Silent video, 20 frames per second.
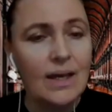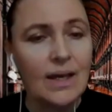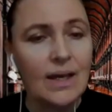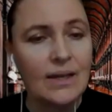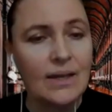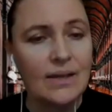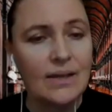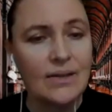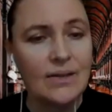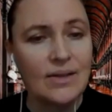
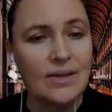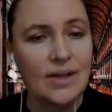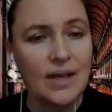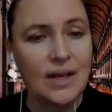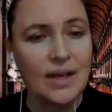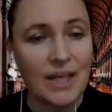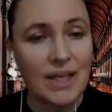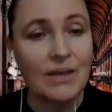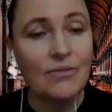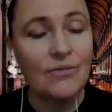And
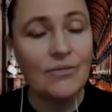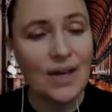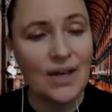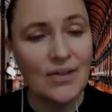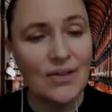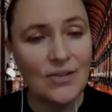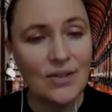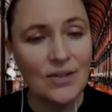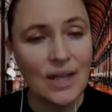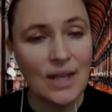we
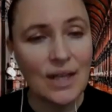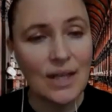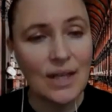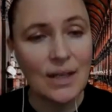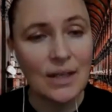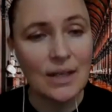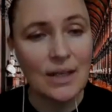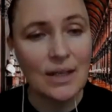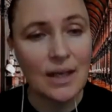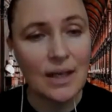invest
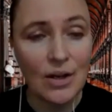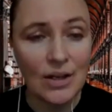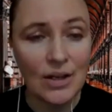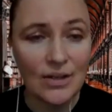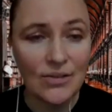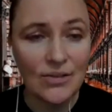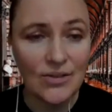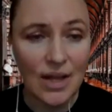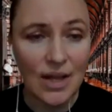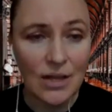in
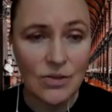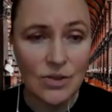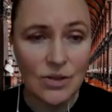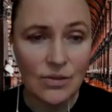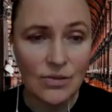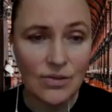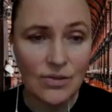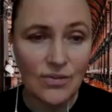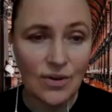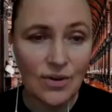early
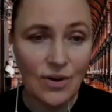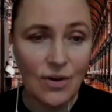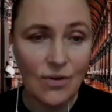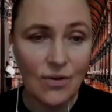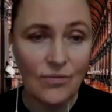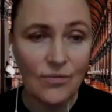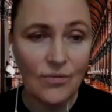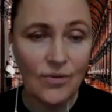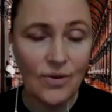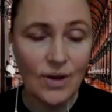stages
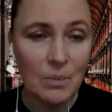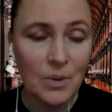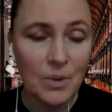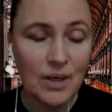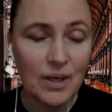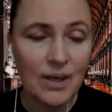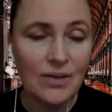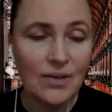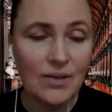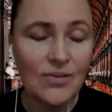of
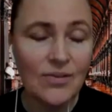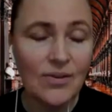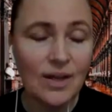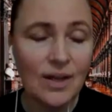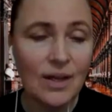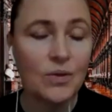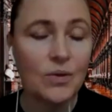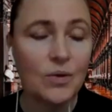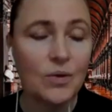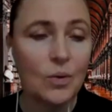companies
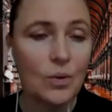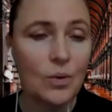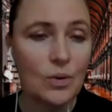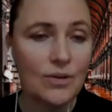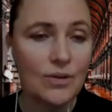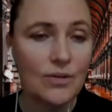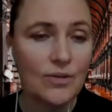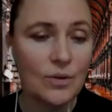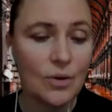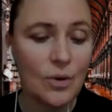with
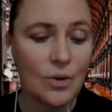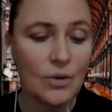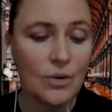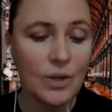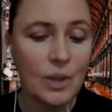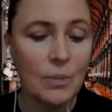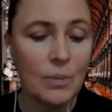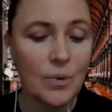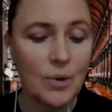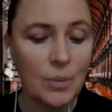also
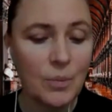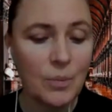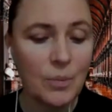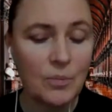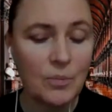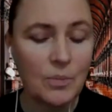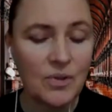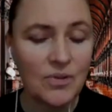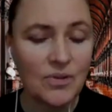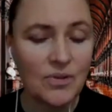the
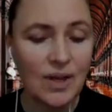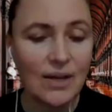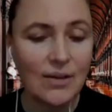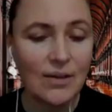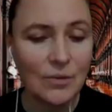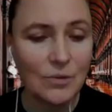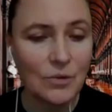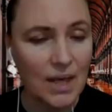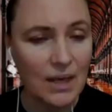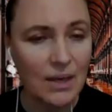purpose,
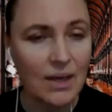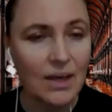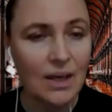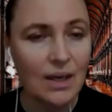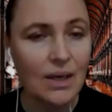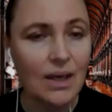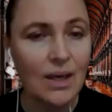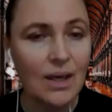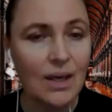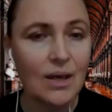besides
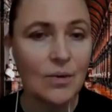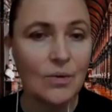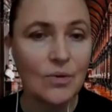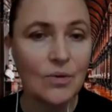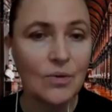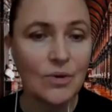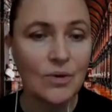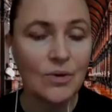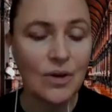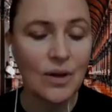making
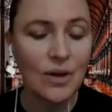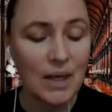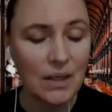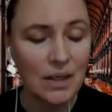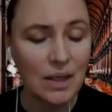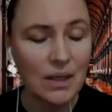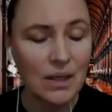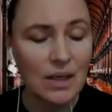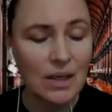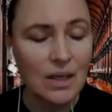good
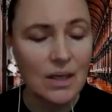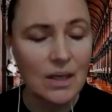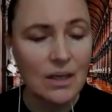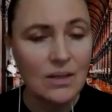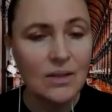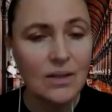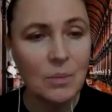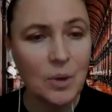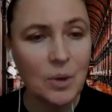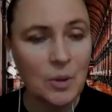money,
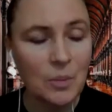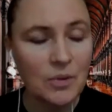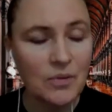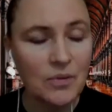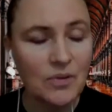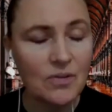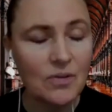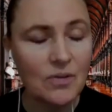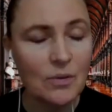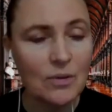the
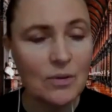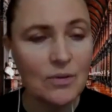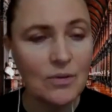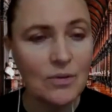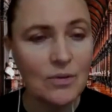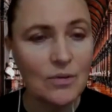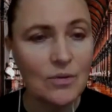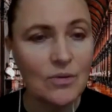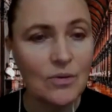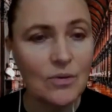purpose is
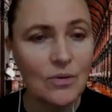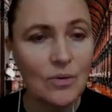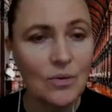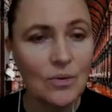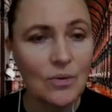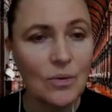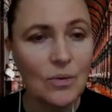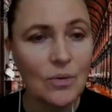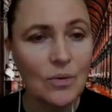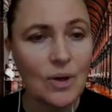also
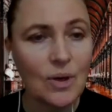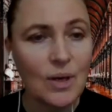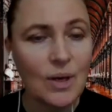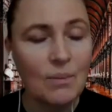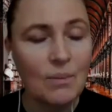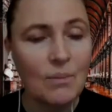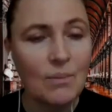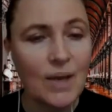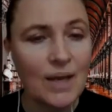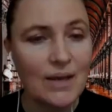to
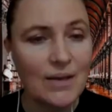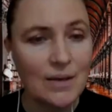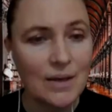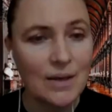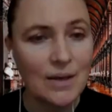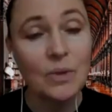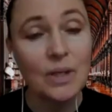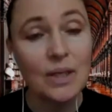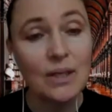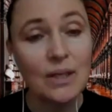make
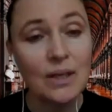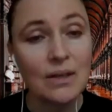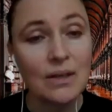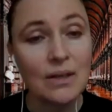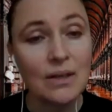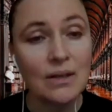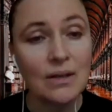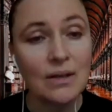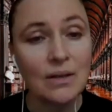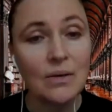
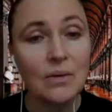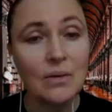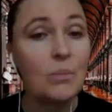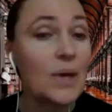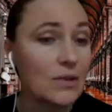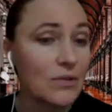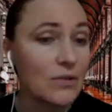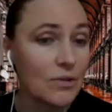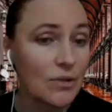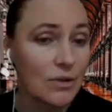Sweden
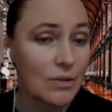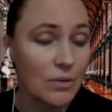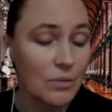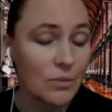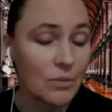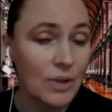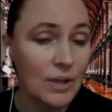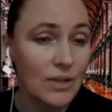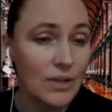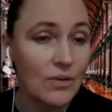better
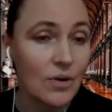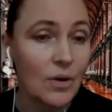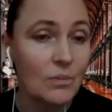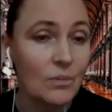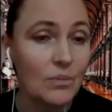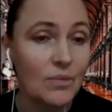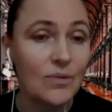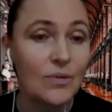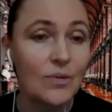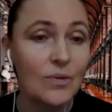when it
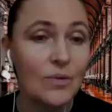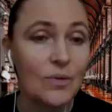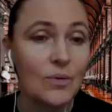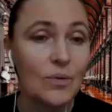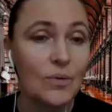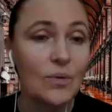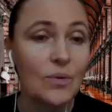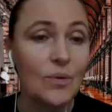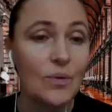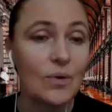comes
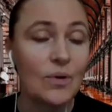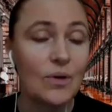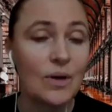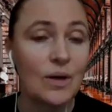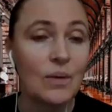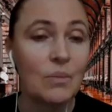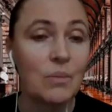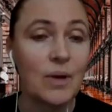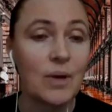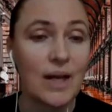to
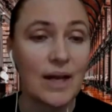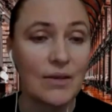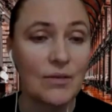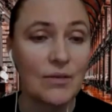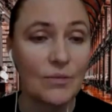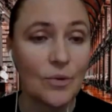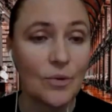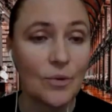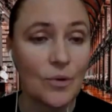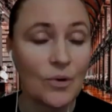a
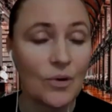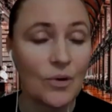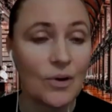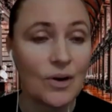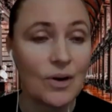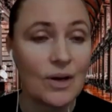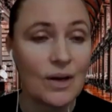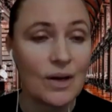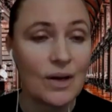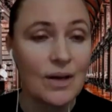place
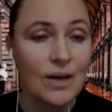for